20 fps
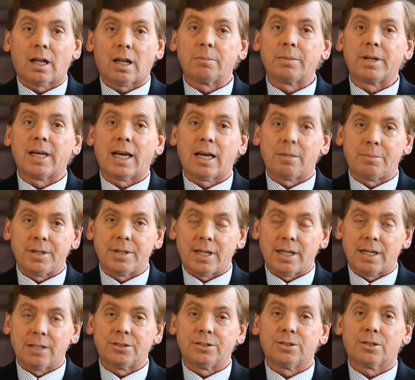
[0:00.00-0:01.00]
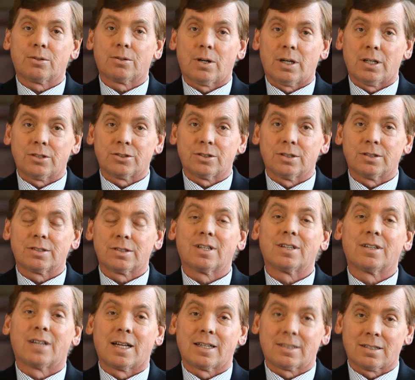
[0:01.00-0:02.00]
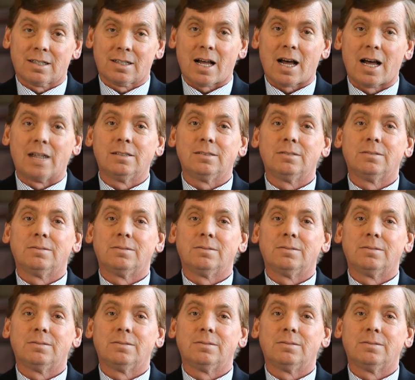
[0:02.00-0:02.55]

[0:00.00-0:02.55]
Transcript: I'll be happy to answer your questions. Thanks a lot.